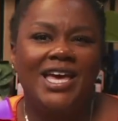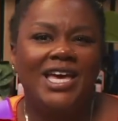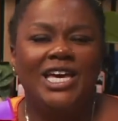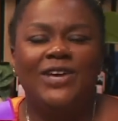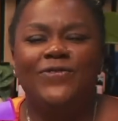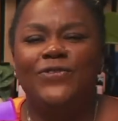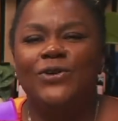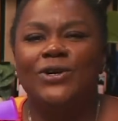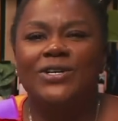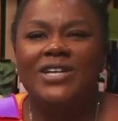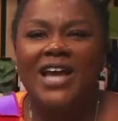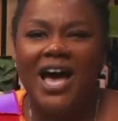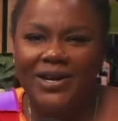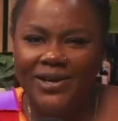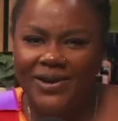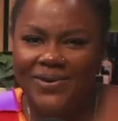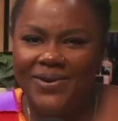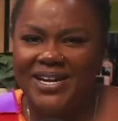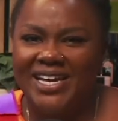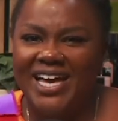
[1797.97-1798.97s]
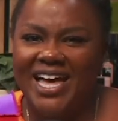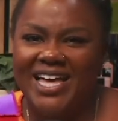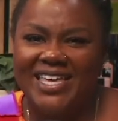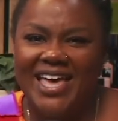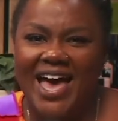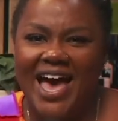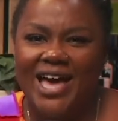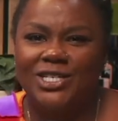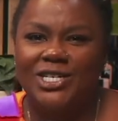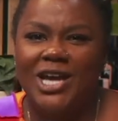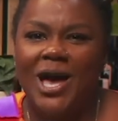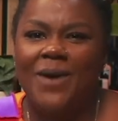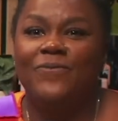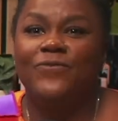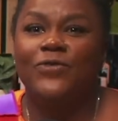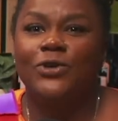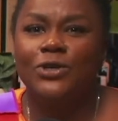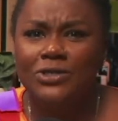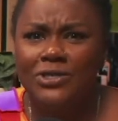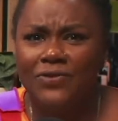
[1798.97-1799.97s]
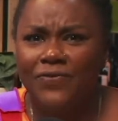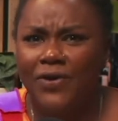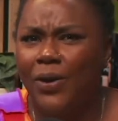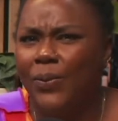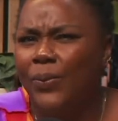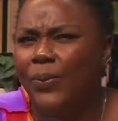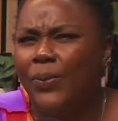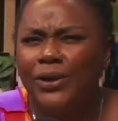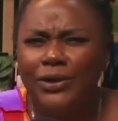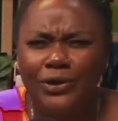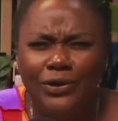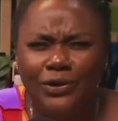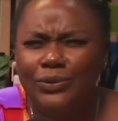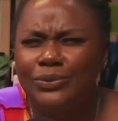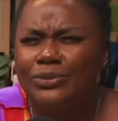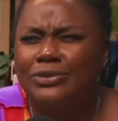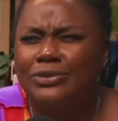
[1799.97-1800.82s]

If you're not already on Cash App, first of all, what are you